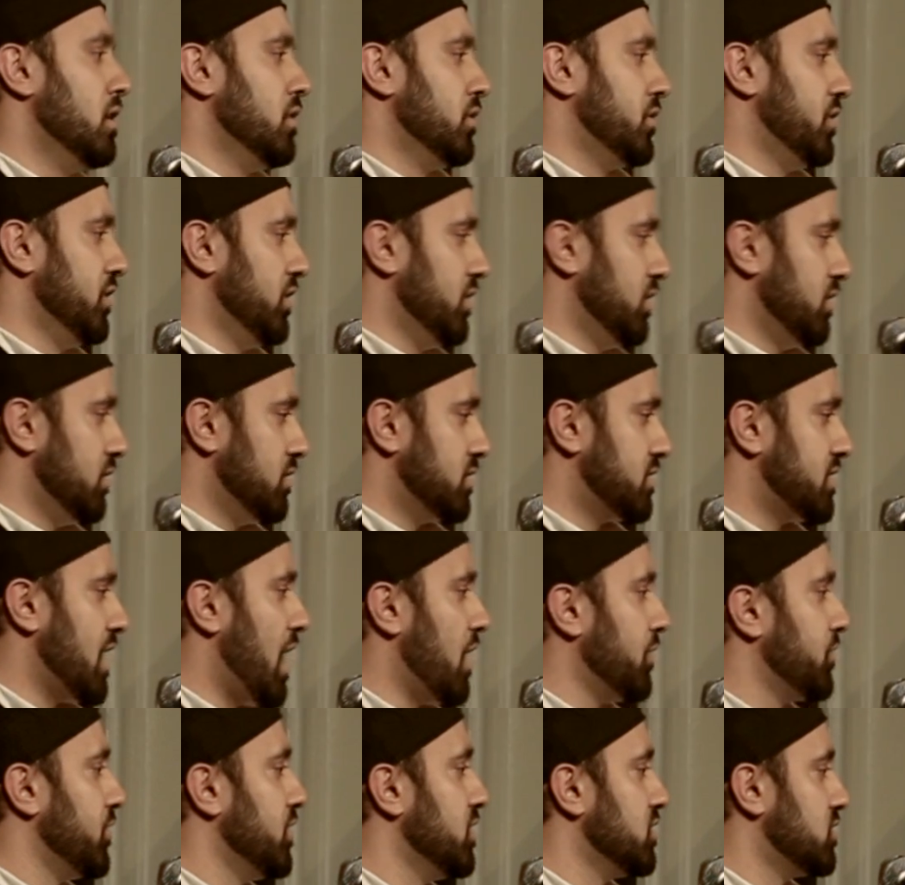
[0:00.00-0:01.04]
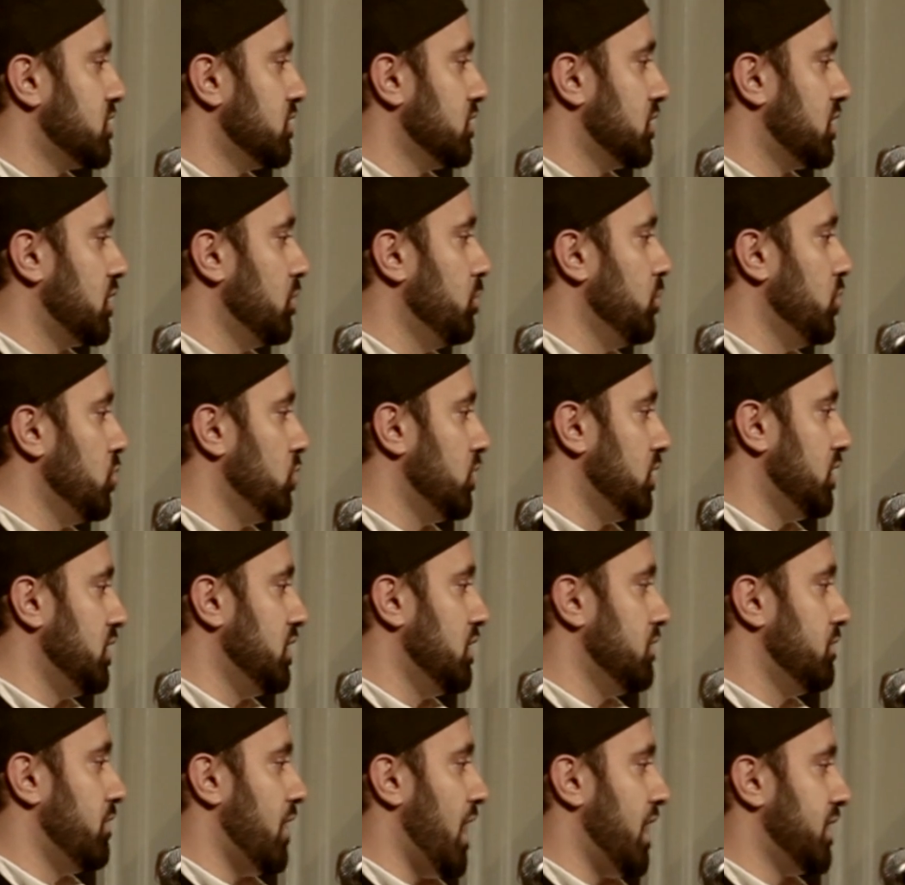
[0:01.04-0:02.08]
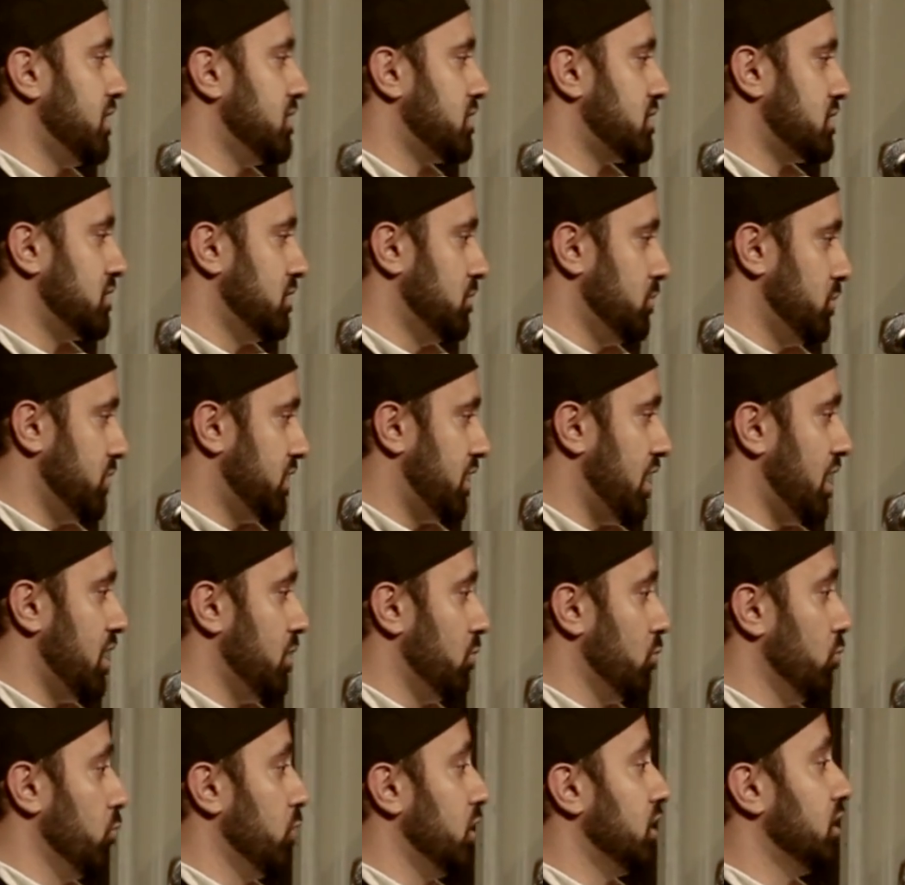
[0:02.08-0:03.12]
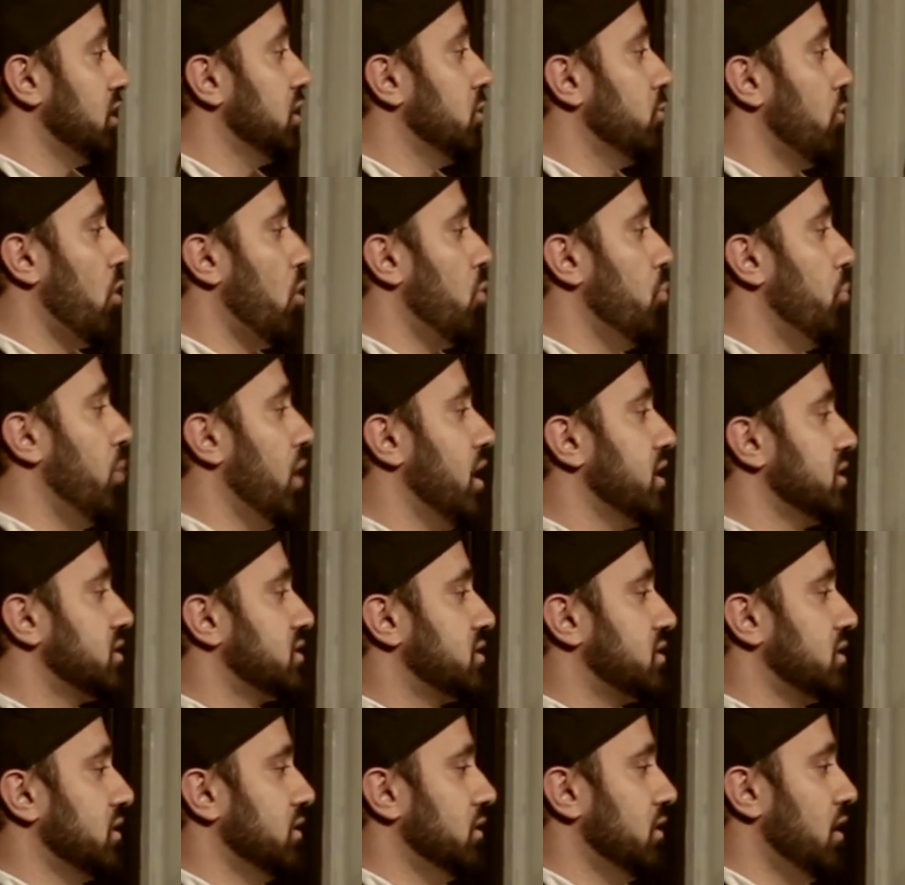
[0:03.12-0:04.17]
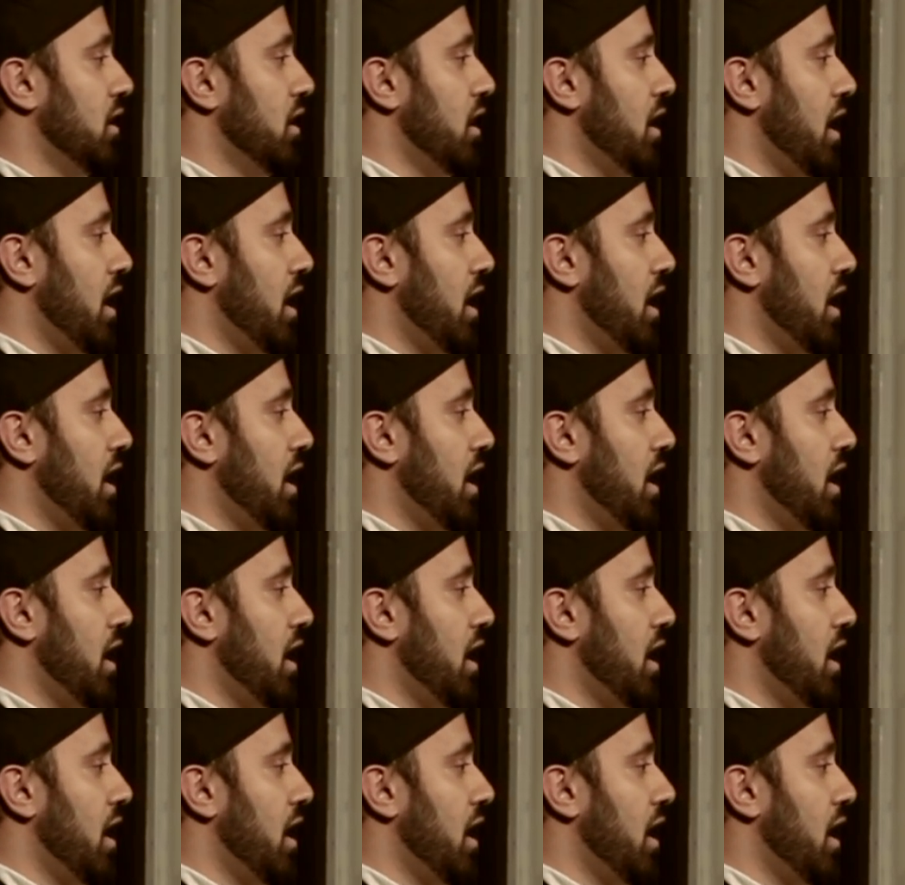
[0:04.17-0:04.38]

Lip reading: the South Asian community of Edison became really robust, and